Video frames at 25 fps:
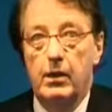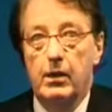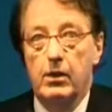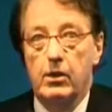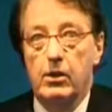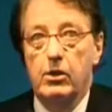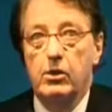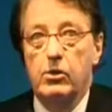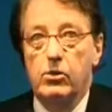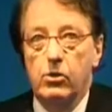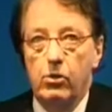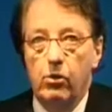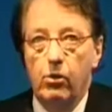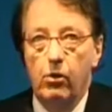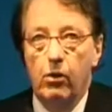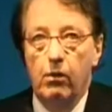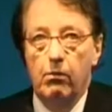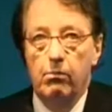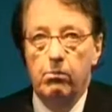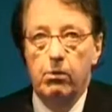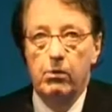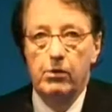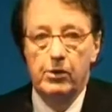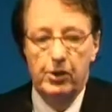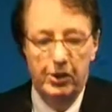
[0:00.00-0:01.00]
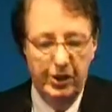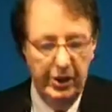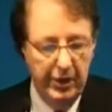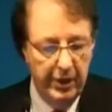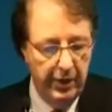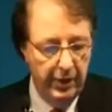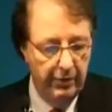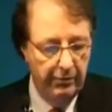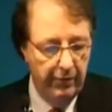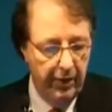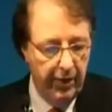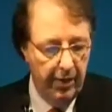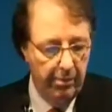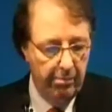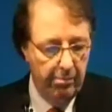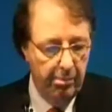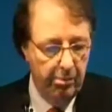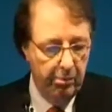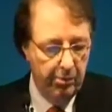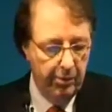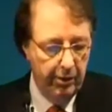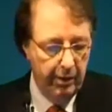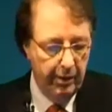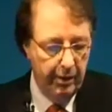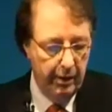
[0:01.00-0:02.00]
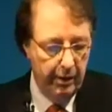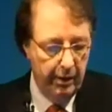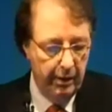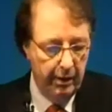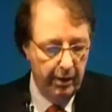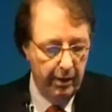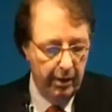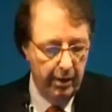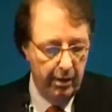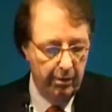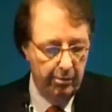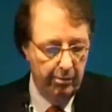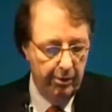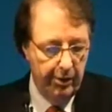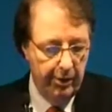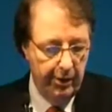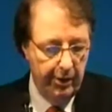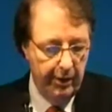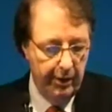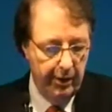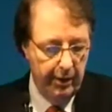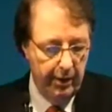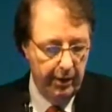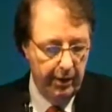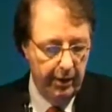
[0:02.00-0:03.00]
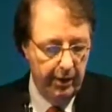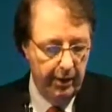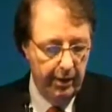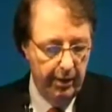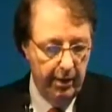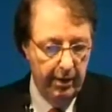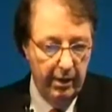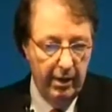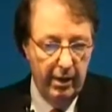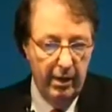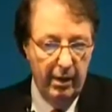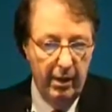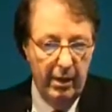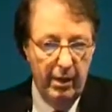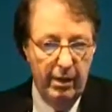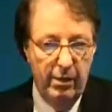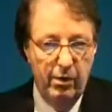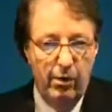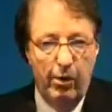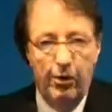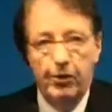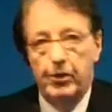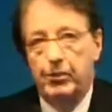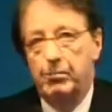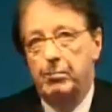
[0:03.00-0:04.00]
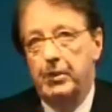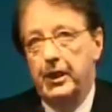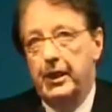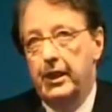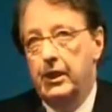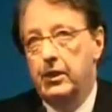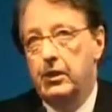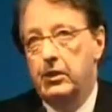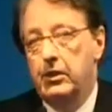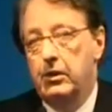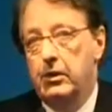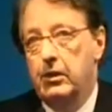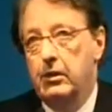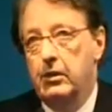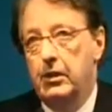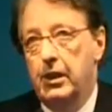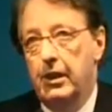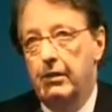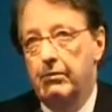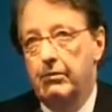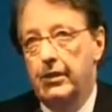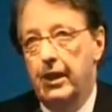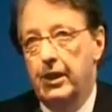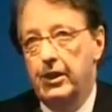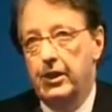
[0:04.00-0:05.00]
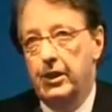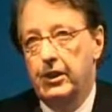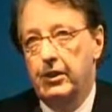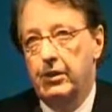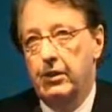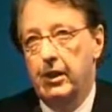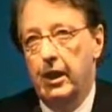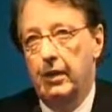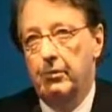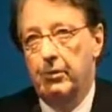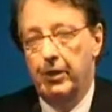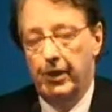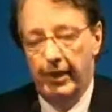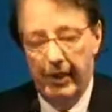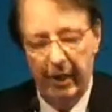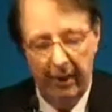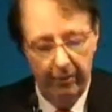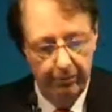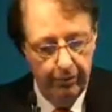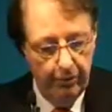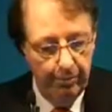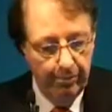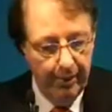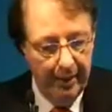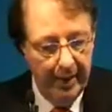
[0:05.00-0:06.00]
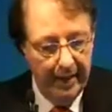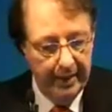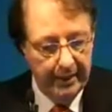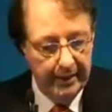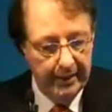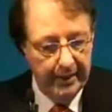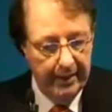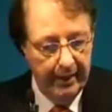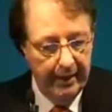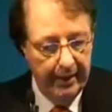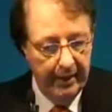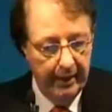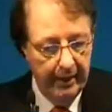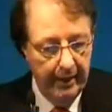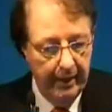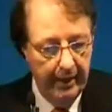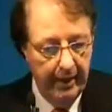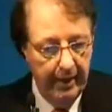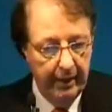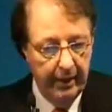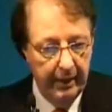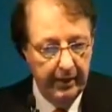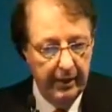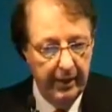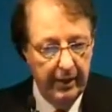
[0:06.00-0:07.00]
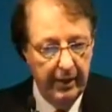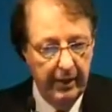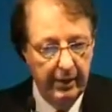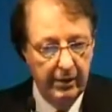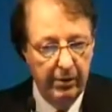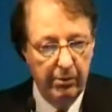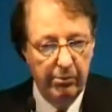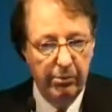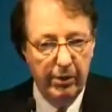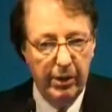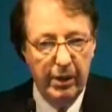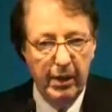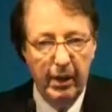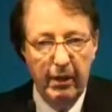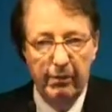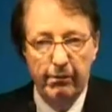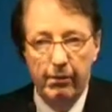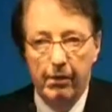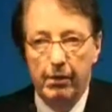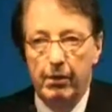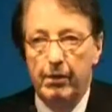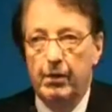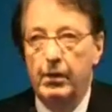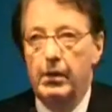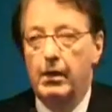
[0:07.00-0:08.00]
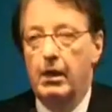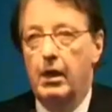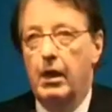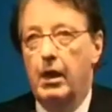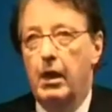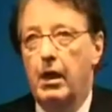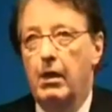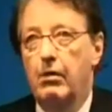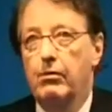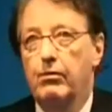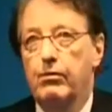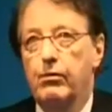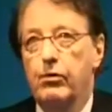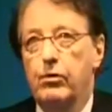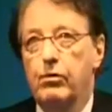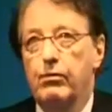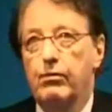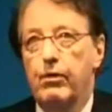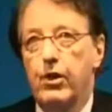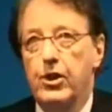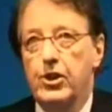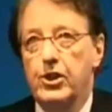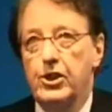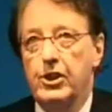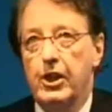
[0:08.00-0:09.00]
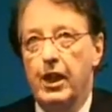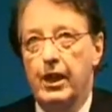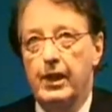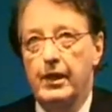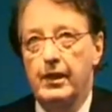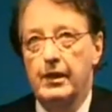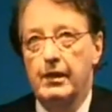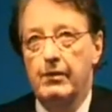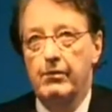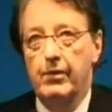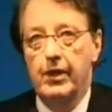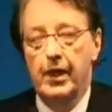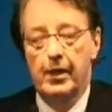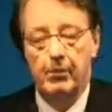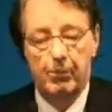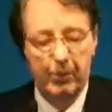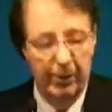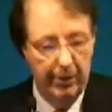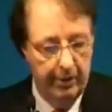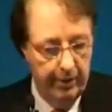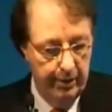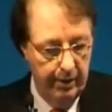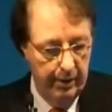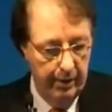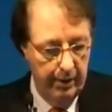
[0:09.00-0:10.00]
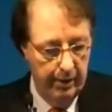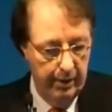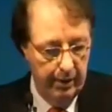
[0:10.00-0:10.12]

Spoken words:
control of bone disease is very important with orthopedic surgery if necessary, with kyphoplasty, and to recover full functional activity with